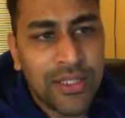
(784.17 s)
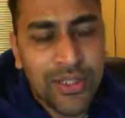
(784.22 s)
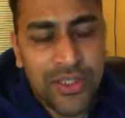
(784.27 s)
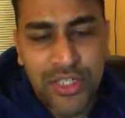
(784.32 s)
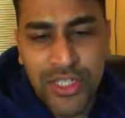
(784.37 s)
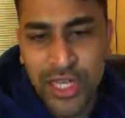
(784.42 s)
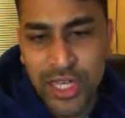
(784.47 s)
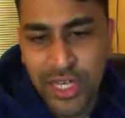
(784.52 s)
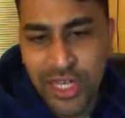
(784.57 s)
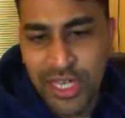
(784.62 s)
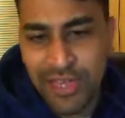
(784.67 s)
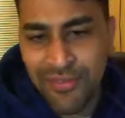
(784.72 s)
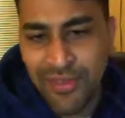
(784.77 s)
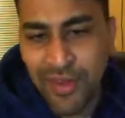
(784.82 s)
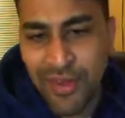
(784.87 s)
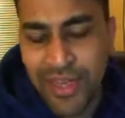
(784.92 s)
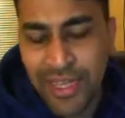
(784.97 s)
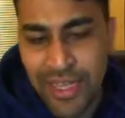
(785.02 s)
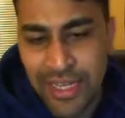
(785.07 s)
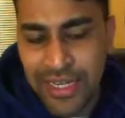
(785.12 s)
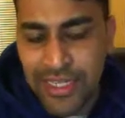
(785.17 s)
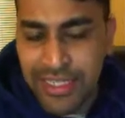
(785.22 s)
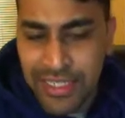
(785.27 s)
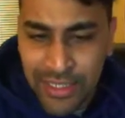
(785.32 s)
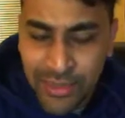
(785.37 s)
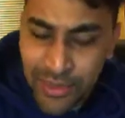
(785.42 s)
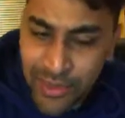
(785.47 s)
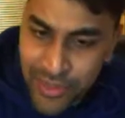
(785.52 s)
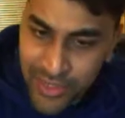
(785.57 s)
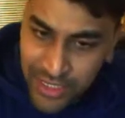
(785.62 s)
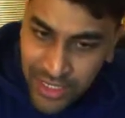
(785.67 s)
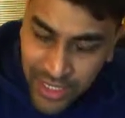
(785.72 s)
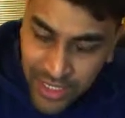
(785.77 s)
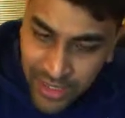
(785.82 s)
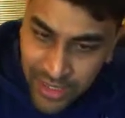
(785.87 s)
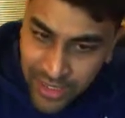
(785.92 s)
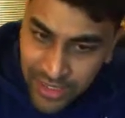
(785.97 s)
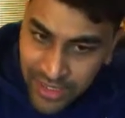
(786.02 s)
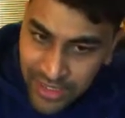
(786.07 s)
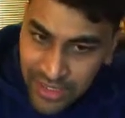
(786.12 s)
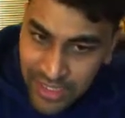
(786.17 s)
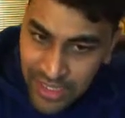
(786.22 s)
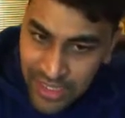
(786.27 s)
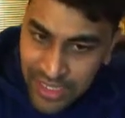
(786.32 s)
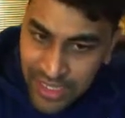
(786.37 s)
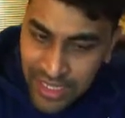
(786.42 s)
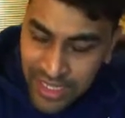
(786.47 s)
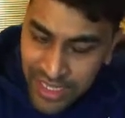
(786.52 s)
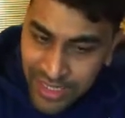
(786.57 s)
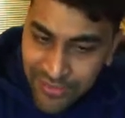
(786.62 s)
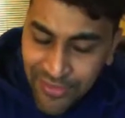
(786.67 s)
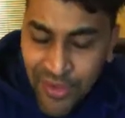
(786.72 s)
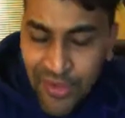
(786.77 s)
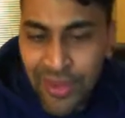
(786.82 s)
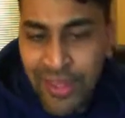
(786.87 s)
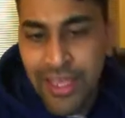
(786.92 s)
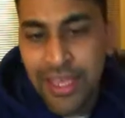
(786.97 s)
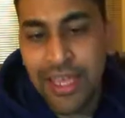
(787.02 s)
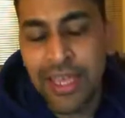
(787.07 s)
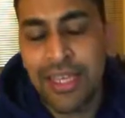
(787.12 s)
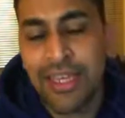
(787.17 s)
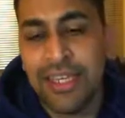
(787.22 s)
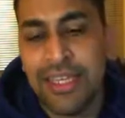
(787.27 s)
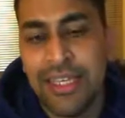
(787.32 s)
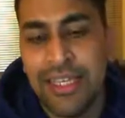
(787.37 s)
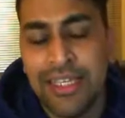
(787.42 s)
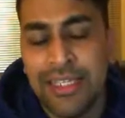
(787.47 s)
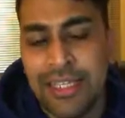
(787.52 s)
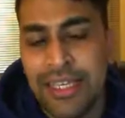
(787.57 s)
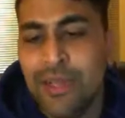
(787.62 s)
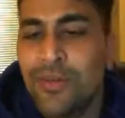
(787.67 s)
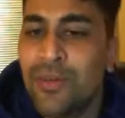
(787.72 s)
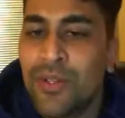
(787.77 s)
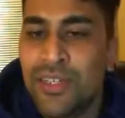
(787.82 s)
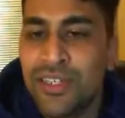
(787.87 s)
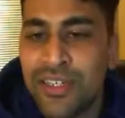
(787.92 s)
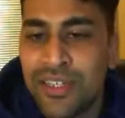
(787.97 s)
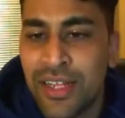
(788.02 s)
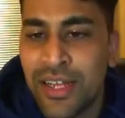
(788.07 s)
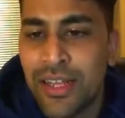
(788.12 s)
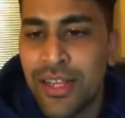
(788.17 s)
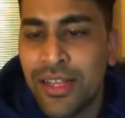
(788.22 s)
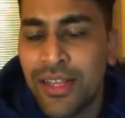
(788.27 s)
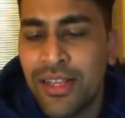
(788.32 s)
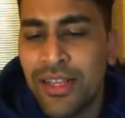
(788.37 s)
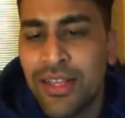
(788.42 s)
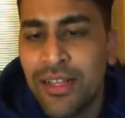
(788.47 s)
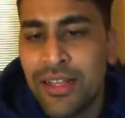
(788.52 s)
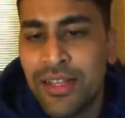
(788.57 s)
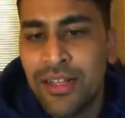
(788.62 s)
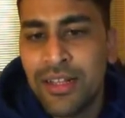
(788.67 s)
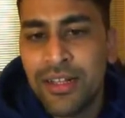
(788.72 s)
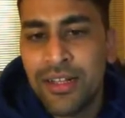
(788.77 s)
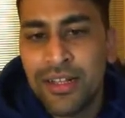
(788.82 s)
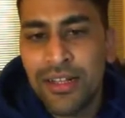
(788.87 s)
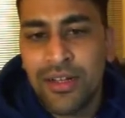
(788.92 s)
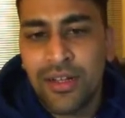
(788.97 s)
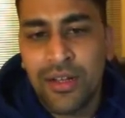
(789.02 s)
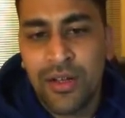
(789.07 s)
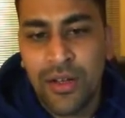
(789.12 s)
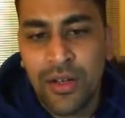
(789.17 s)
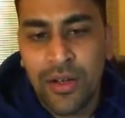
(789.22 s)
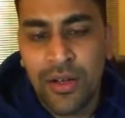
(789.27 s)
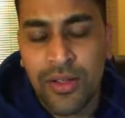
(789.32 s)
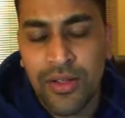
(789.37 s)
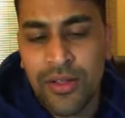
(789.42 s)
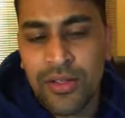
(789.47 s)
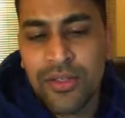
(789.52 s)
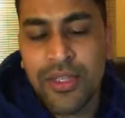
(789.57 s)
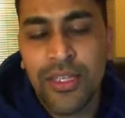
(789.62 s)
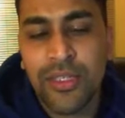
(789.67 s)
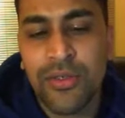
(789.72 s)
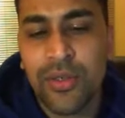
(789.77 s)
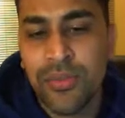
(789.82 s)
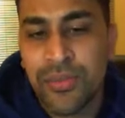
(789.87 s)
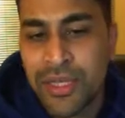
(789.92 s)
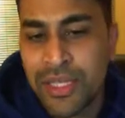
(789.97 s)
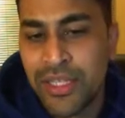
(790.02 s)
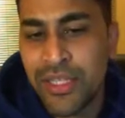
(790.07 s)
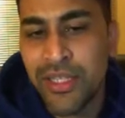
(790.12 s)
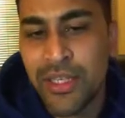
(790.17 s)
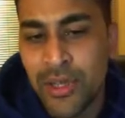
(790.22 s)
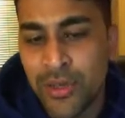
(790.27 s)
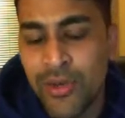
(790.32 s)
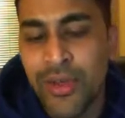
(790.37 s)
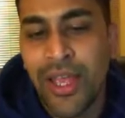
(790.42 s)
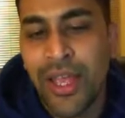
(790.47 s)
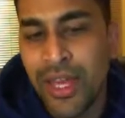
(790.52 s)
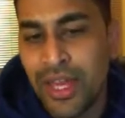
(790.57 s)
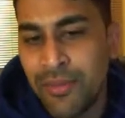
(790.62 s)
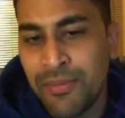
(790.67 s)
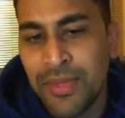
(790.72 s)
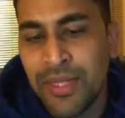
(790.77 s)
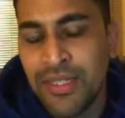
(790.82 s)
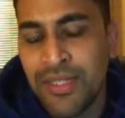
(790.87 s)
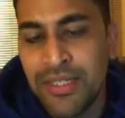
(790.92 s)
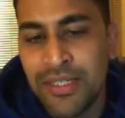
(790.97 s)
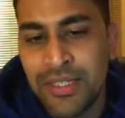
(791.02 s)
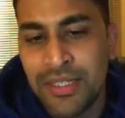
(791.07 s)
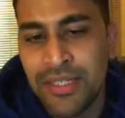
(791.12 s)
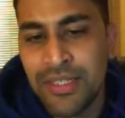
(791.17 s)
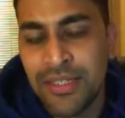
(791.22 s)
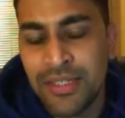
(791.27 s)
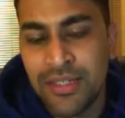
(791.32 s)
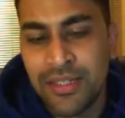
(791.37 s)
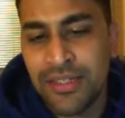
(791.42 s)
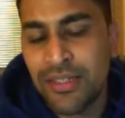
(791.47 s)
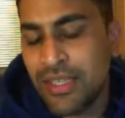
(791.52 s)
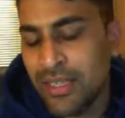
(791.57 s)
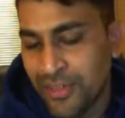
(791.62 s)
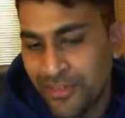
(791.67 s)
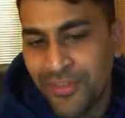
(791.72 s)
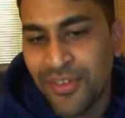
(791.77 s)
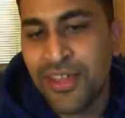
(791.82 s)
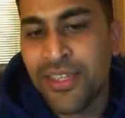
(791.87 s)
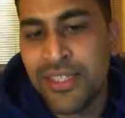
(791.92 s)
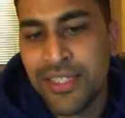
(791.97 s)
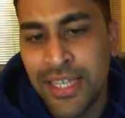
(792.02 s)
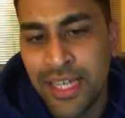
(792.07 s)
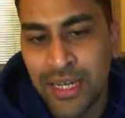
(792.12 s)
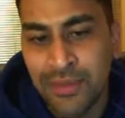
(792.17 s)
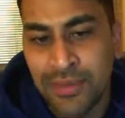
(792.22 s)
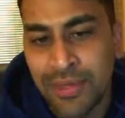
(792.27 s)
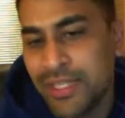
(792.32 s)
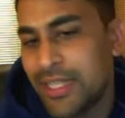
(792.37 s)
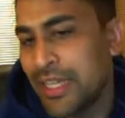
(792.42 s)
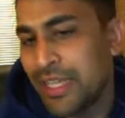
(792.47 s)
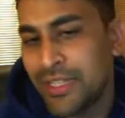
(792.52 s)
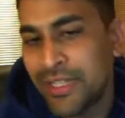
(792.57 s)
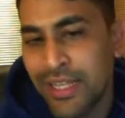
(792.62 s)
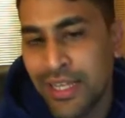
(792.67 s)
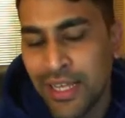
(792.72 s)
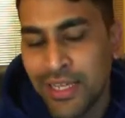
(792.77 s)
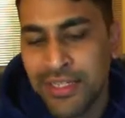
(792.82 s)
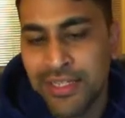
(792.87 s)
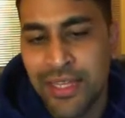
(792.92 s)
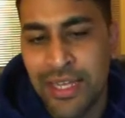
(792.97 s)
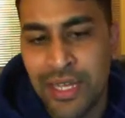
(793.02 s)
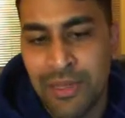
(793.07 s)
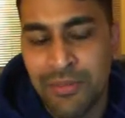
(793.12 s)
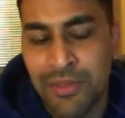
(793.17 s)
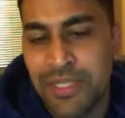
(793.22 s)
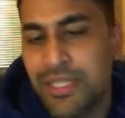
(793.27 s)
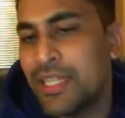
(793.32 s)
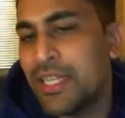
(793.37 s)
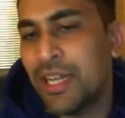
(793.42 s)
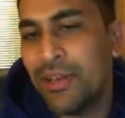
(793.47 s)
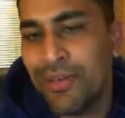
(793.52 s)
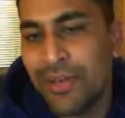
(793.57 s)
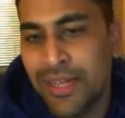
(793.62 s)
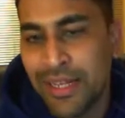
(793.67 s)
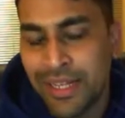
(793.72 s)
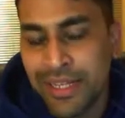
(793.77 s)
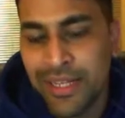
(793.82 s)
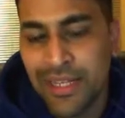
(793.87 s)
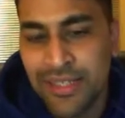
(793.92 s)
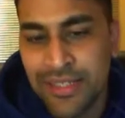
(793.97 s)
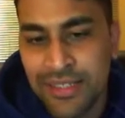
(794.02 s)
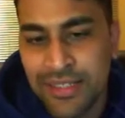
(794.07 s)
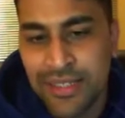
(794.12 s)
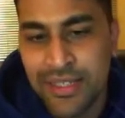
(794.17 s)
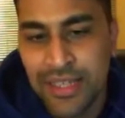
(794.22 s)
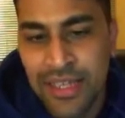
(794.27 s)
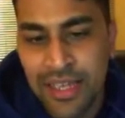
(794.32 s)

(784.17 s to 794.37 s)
to check if our head is equal to null. If our head is equal to null, this will be the new element, the first element and the last element in our linked list.